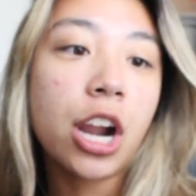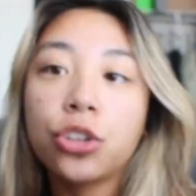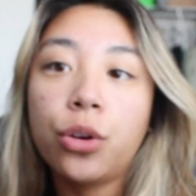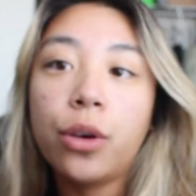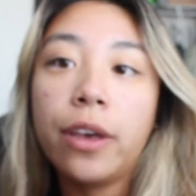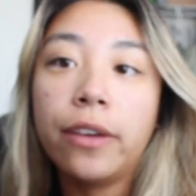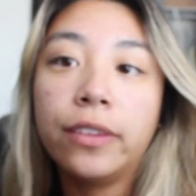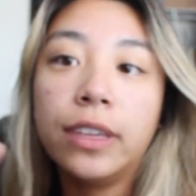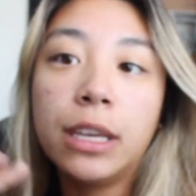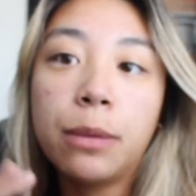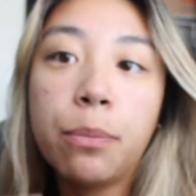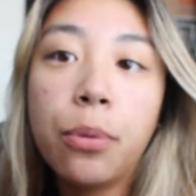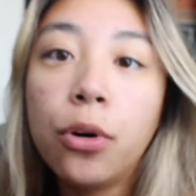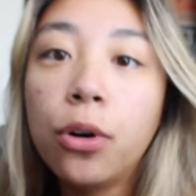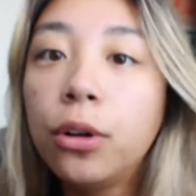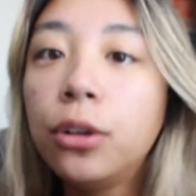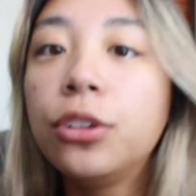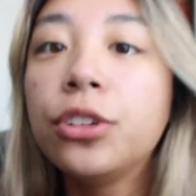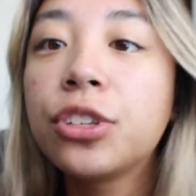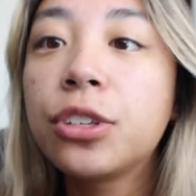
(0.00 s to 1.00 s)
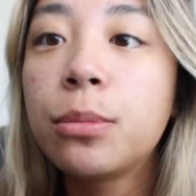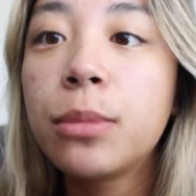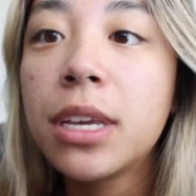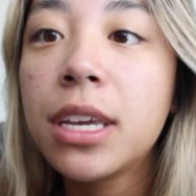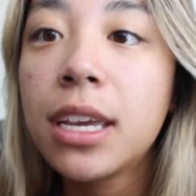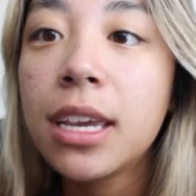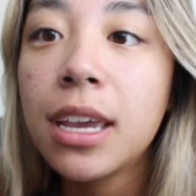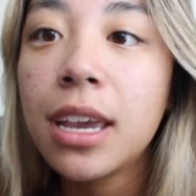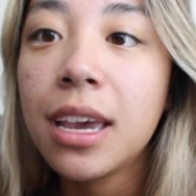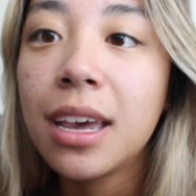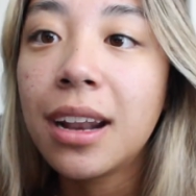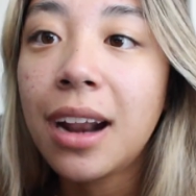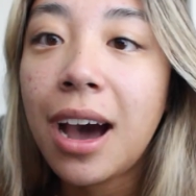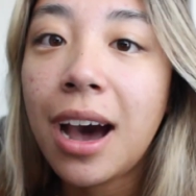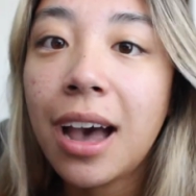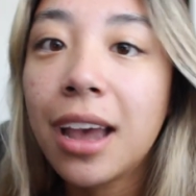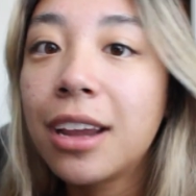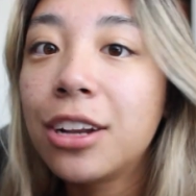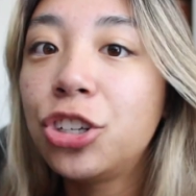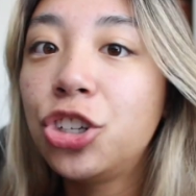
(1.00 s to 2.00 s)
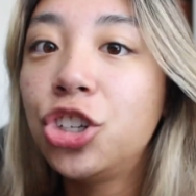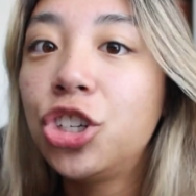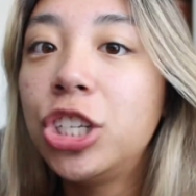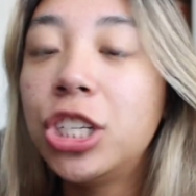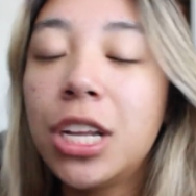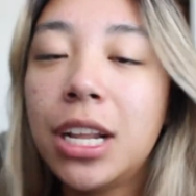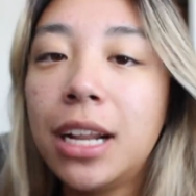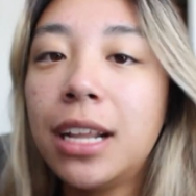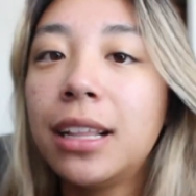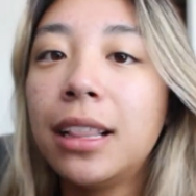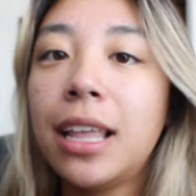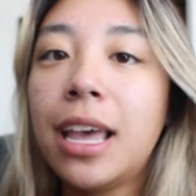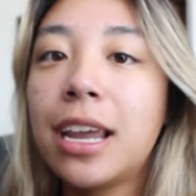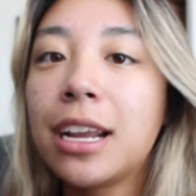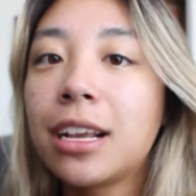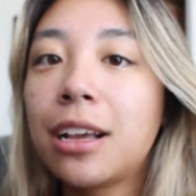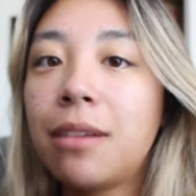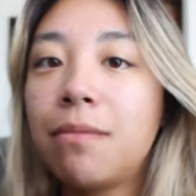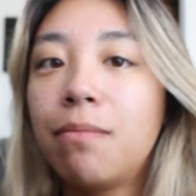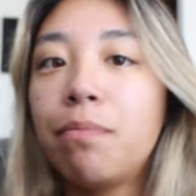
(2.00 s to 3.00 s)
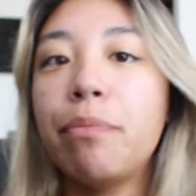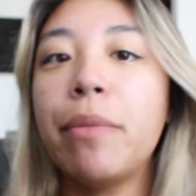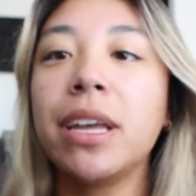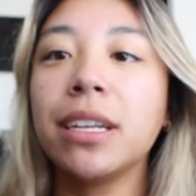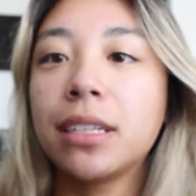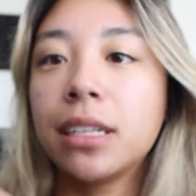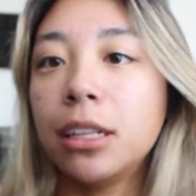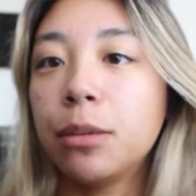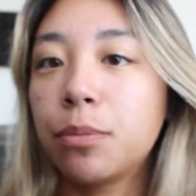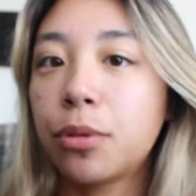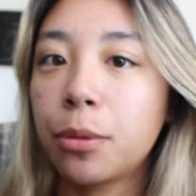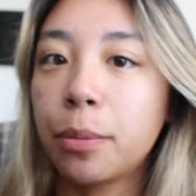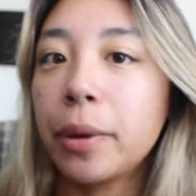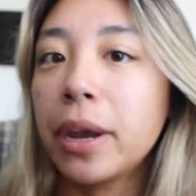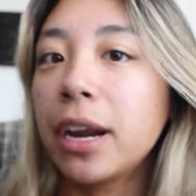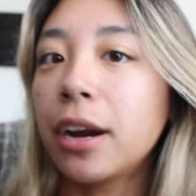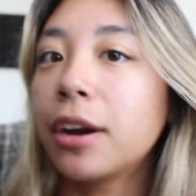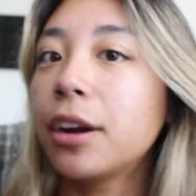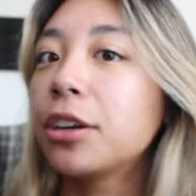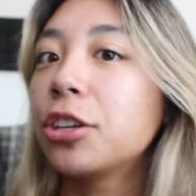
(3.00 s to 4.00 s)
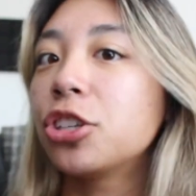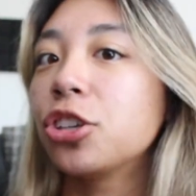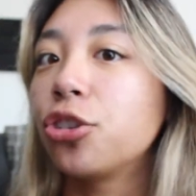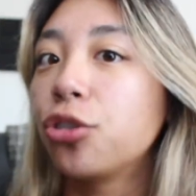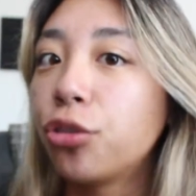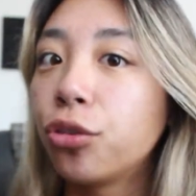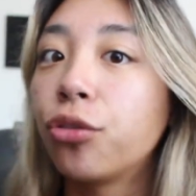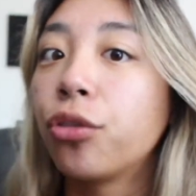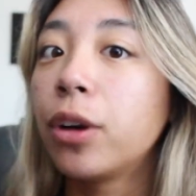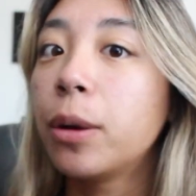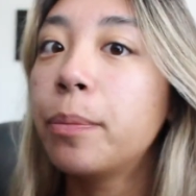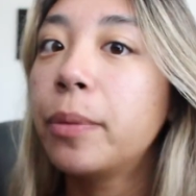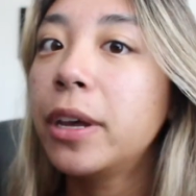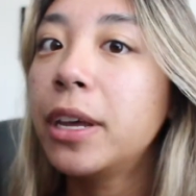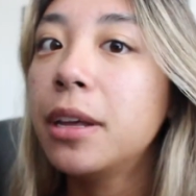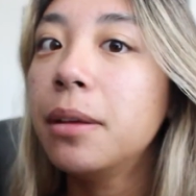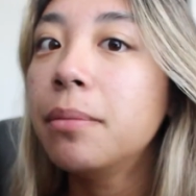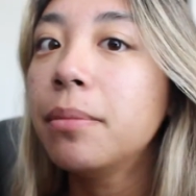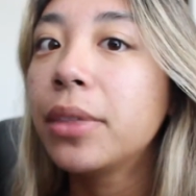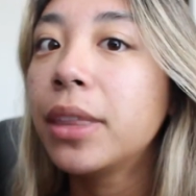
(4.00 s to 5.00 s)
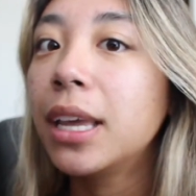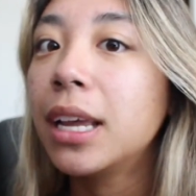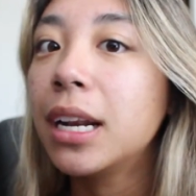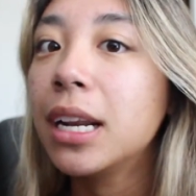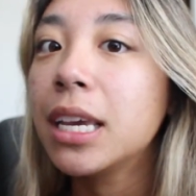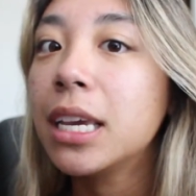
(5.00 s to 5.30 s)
So if he pulls me and I didn't like mentally prepare to grip him, then